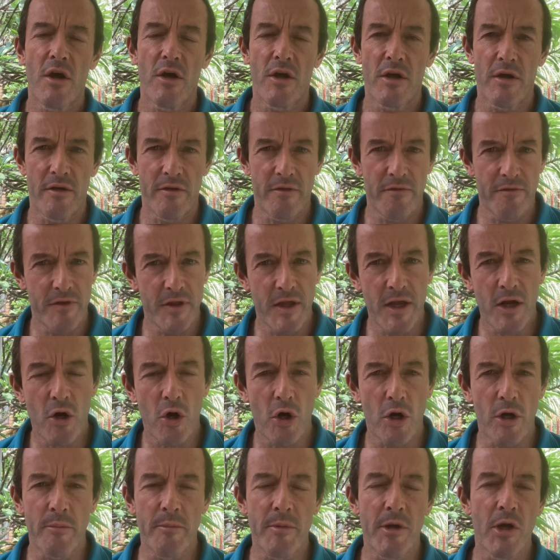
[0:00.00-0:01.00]
of the
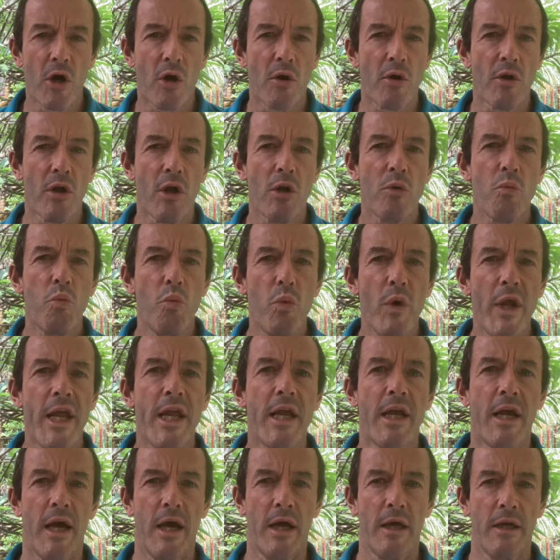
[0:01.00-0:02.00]
economy are a lot
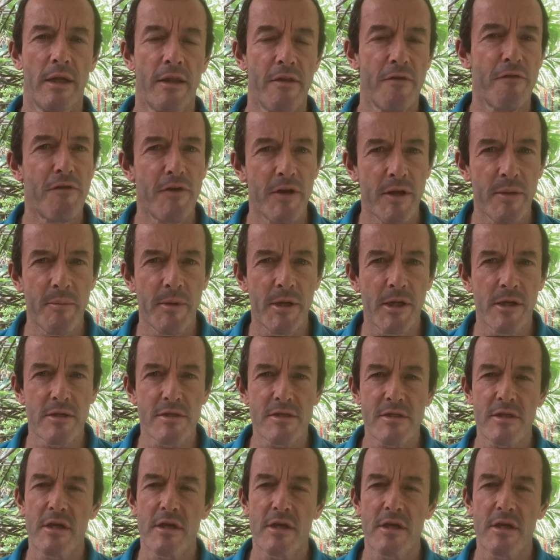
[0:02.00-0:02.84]
weaker, and the fundamentals of the